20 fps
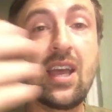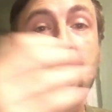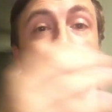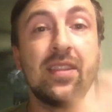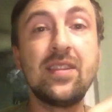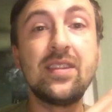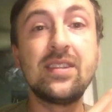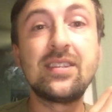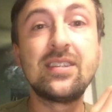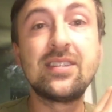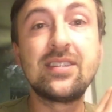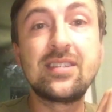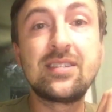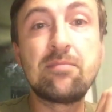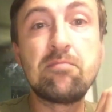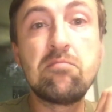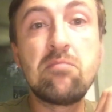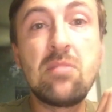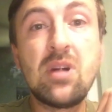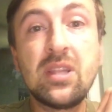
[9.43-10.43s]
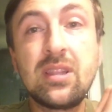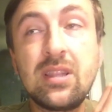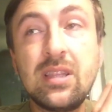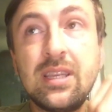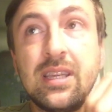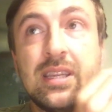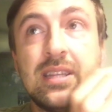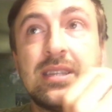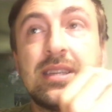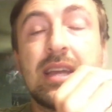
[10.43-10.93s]
and this is
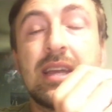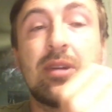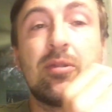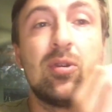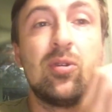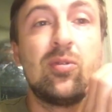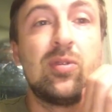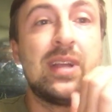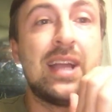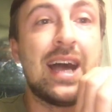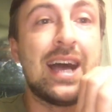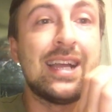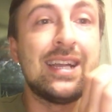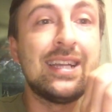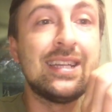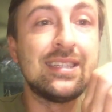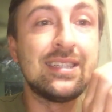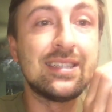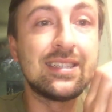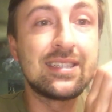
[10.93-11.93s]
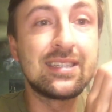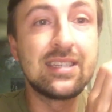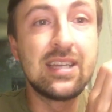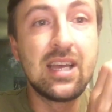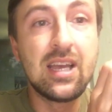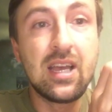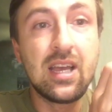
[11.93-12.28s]
monthly tarot guidance.